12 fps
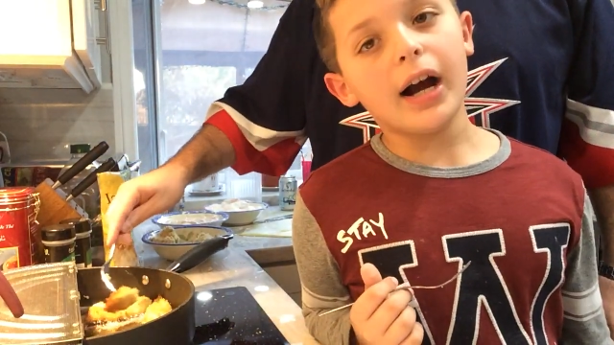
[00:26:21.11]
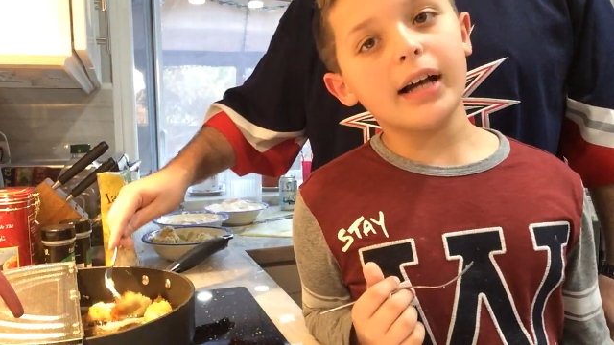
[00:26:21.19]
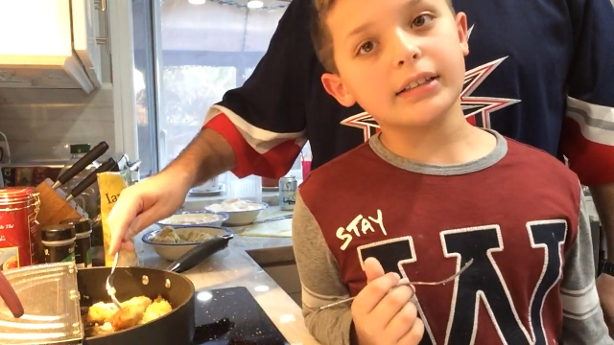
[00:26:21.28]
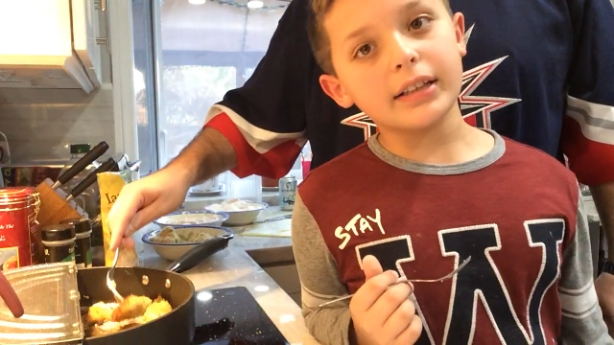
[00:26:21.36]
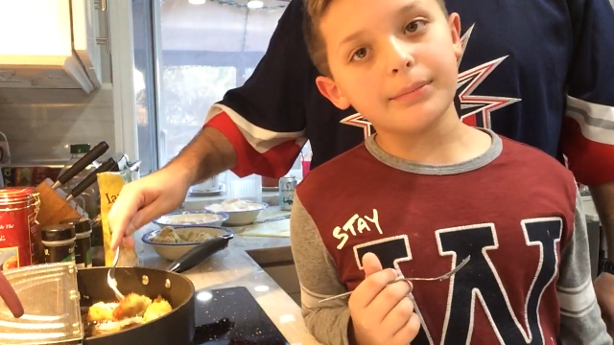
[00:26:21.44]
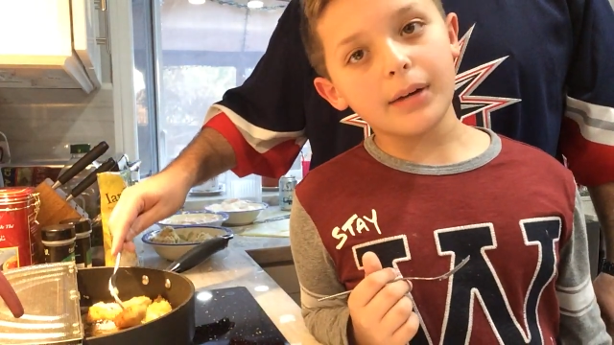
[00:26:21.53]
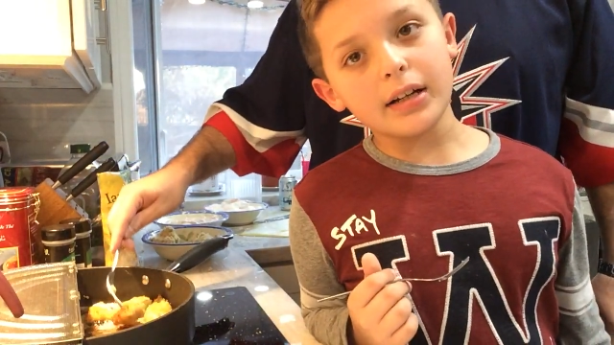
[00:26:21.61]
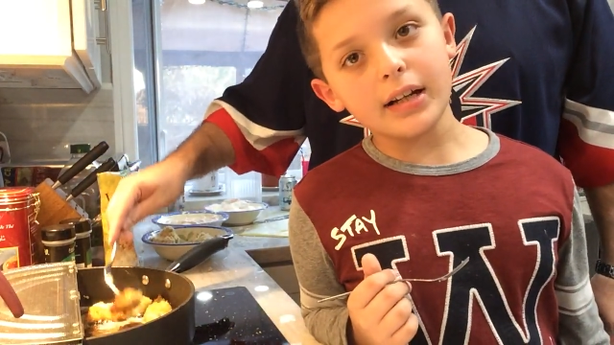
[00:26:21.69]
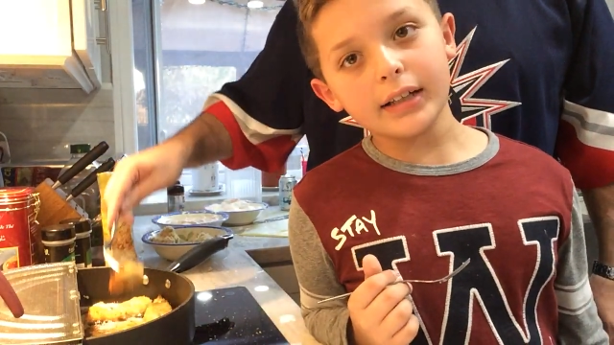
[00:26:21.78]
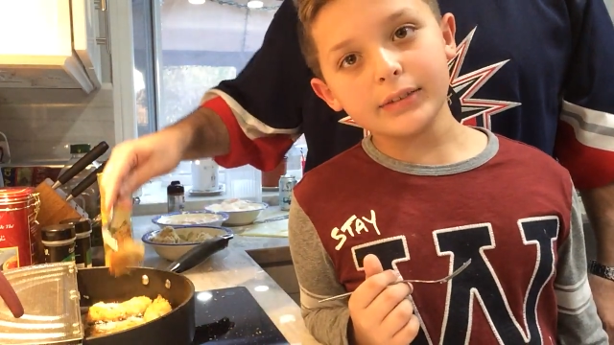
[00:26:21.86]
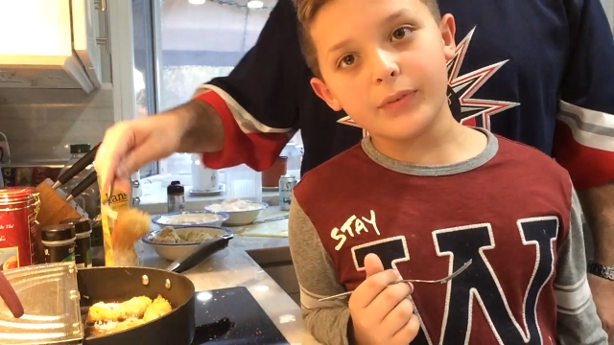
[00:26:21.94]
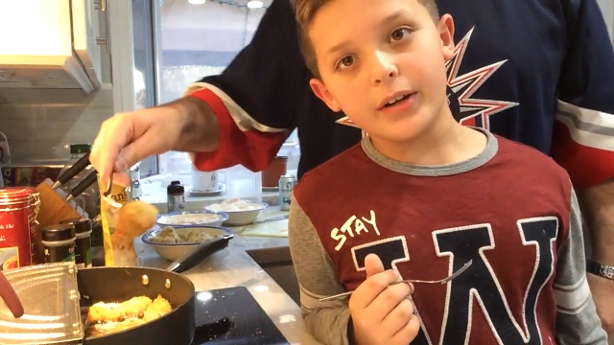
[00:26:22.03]
guys in my
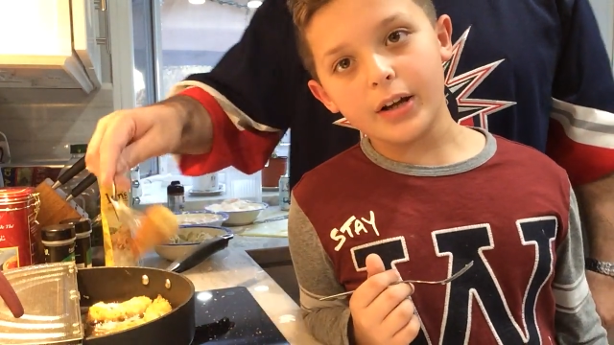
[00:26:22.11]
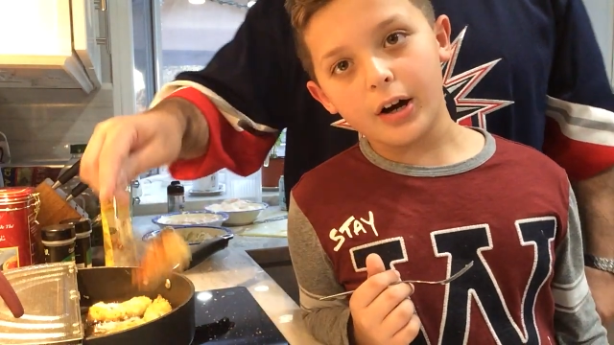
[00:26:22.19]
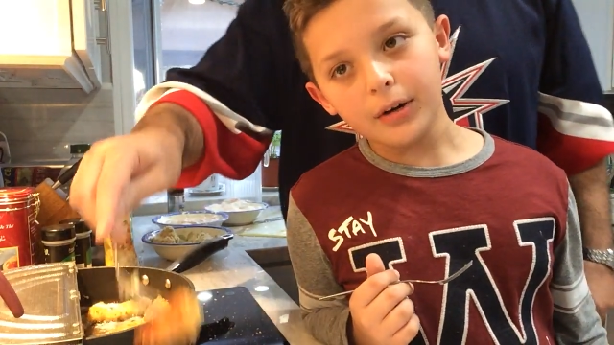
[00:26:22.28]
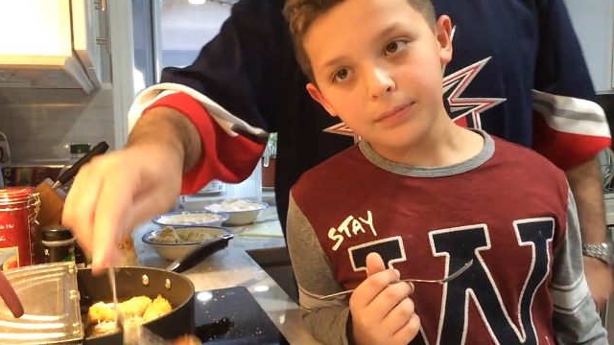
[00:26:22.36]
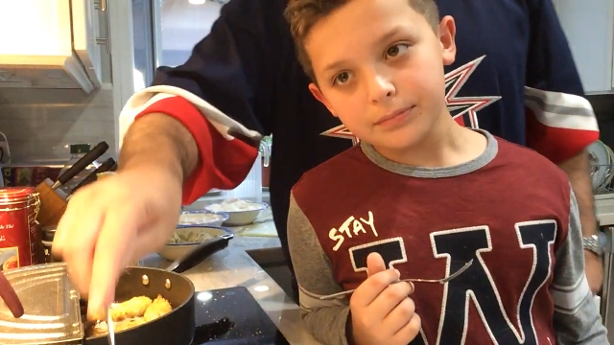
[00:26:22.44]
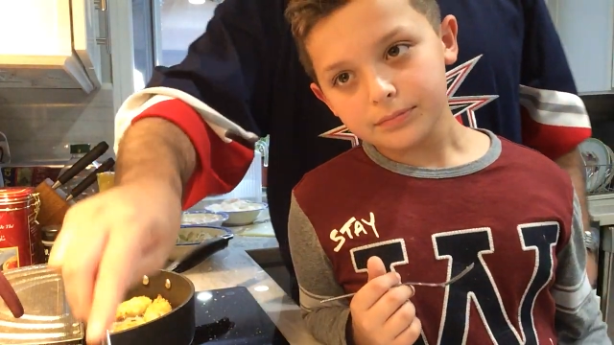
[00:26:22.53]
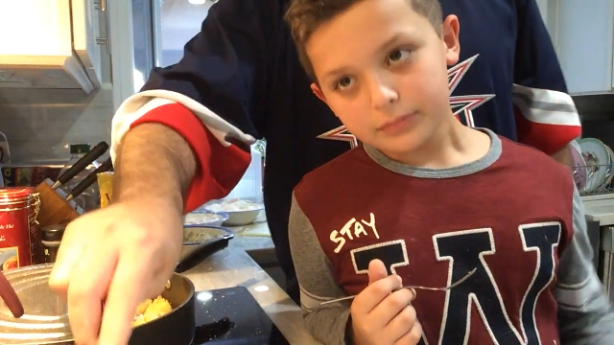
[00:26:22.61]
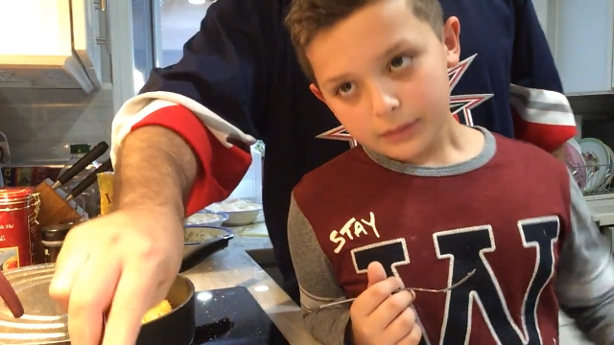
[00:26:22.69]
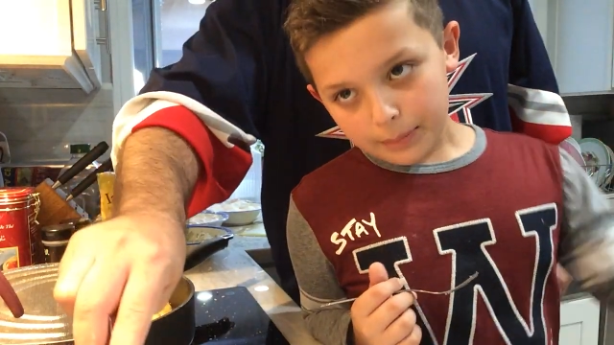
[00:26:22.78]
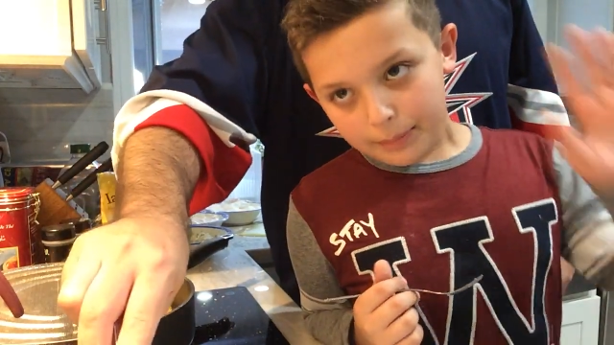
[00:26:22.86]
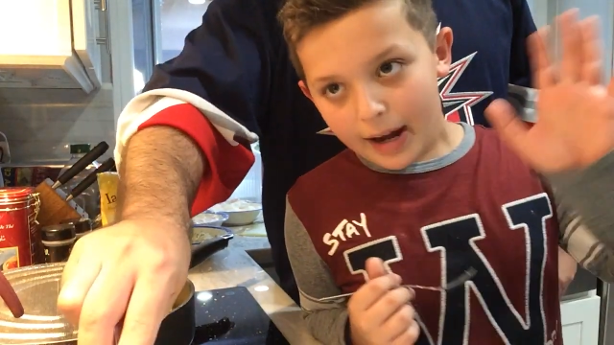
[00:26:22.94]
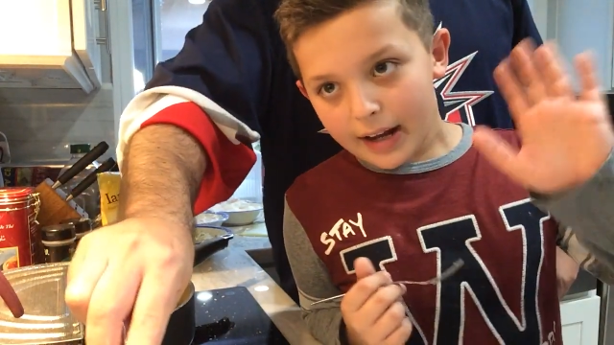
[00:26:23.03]
next video.
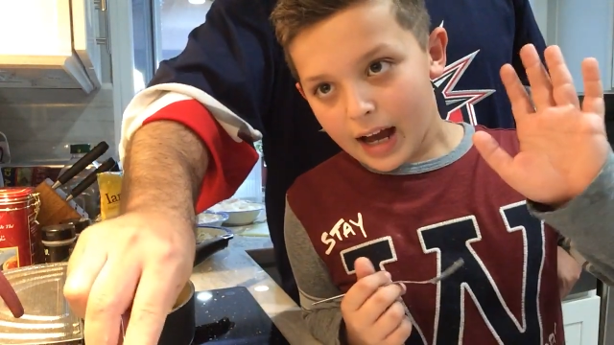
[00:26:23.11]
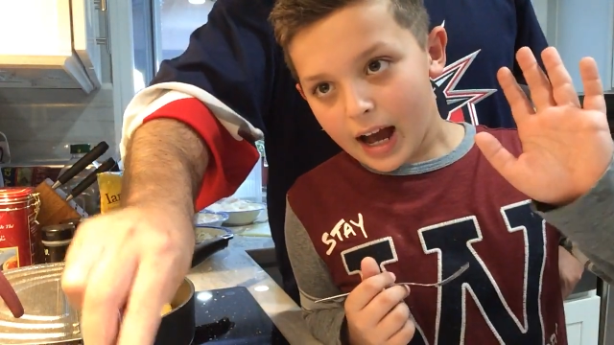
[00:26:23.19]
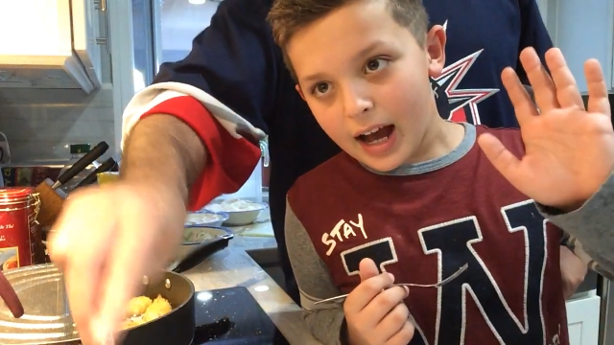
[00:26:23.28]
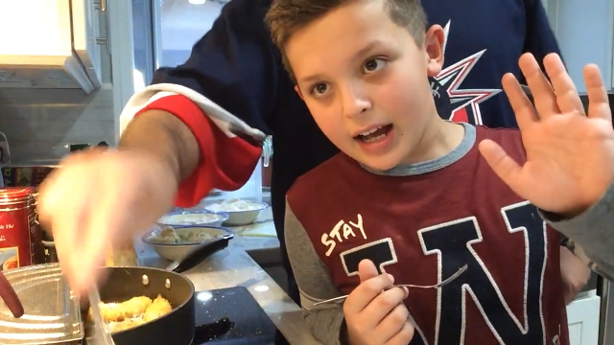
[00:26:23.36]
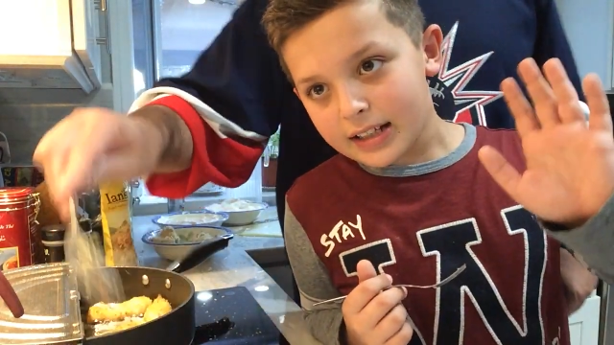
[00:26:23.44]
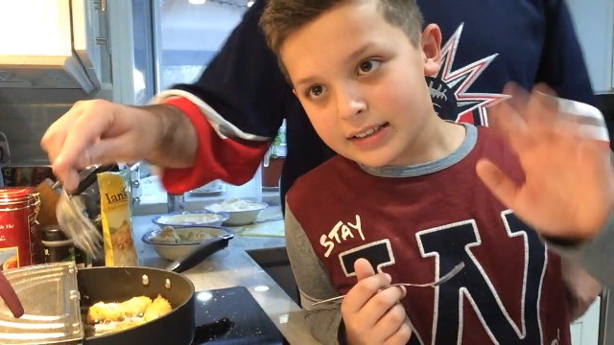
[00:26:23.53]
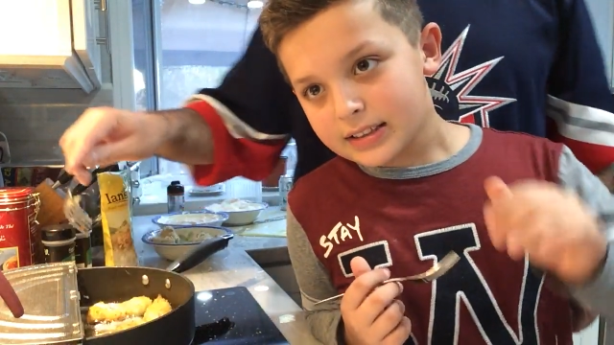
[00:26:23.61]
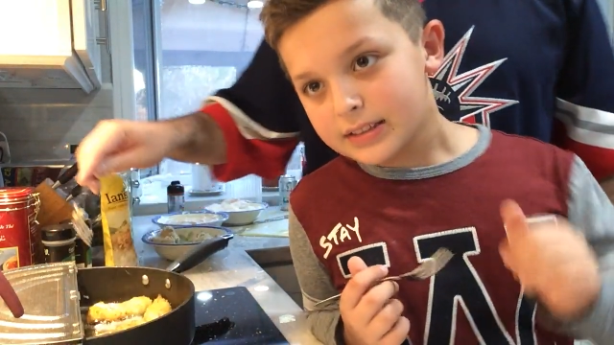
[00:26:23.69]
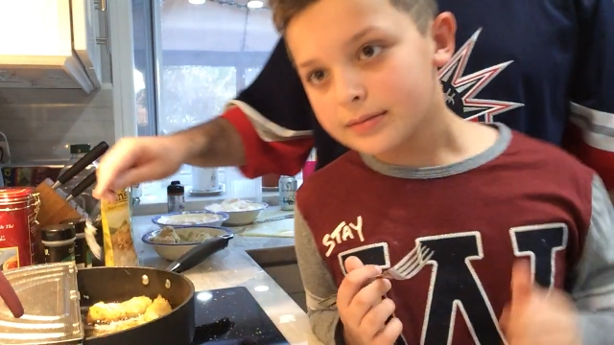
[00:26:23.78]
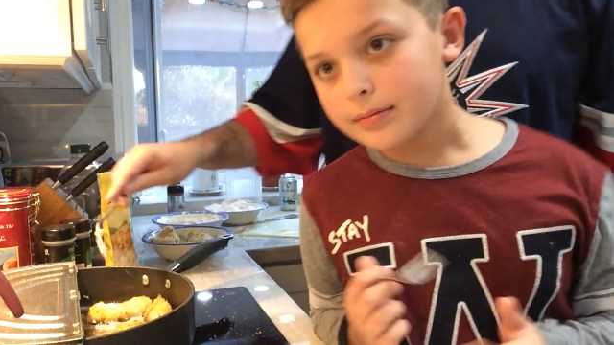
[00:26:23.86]
Bye guys!